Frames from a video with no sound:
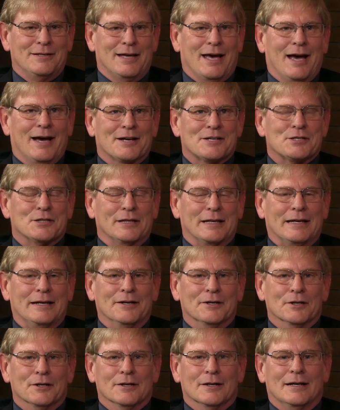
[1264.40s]
actually
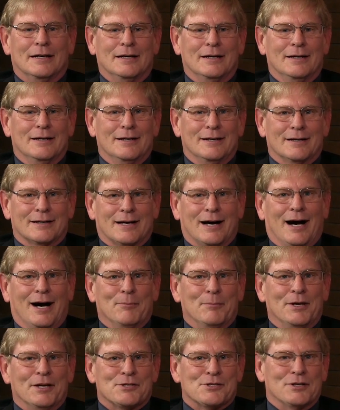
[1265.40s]
hear
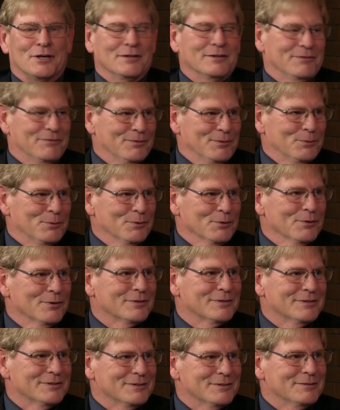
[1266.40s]
comments on the floor
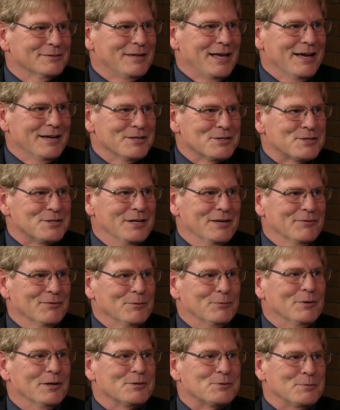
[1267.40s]
as different
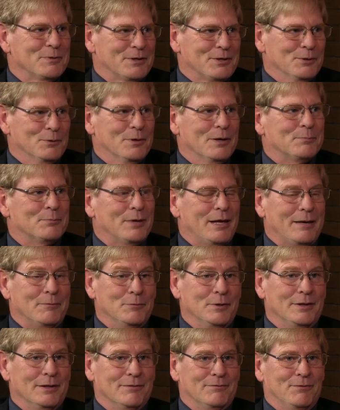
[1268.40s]
ones would go up
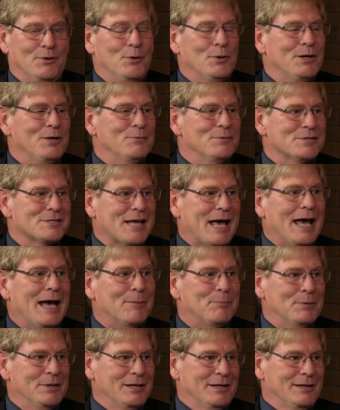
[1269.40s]
when the voting was
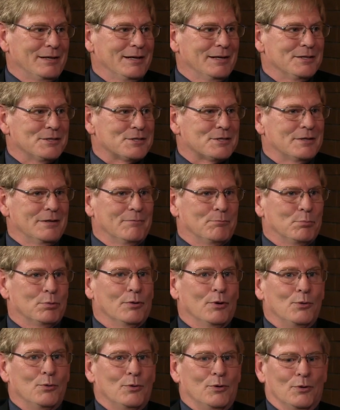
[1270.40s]
happening against
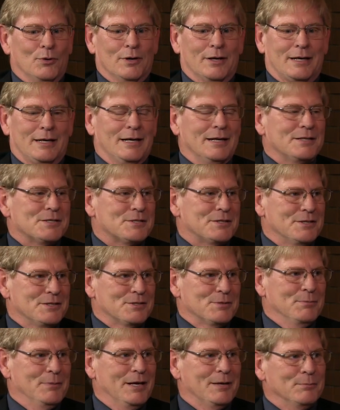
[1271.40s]
pro or against these
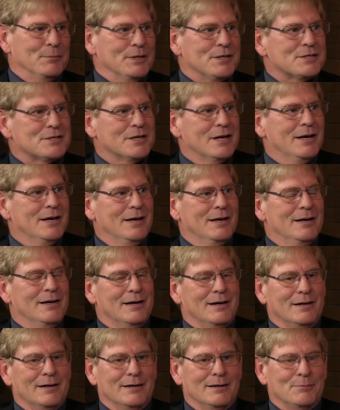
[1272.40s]
amendments.
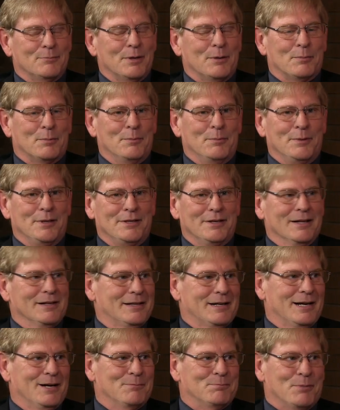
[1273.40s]
People would be
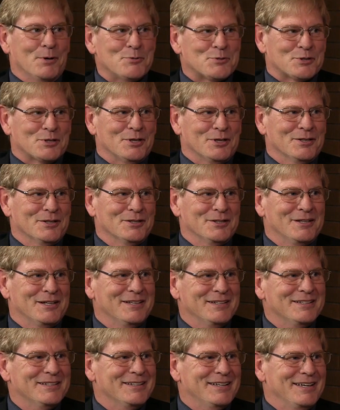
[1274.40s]
yelling out postcard,
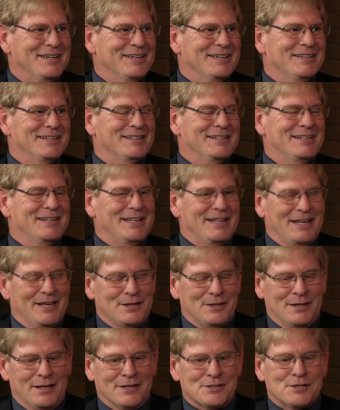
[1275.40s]
and
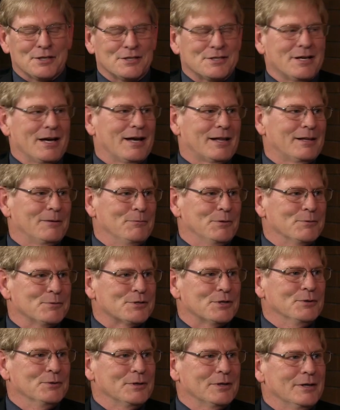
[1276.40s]
that's exactly what was
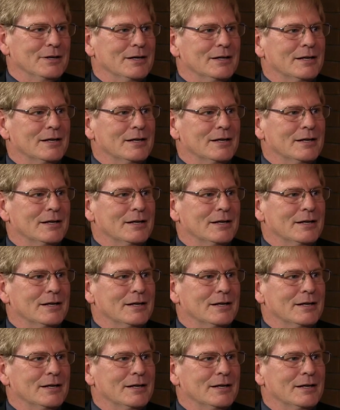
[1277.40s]
going on.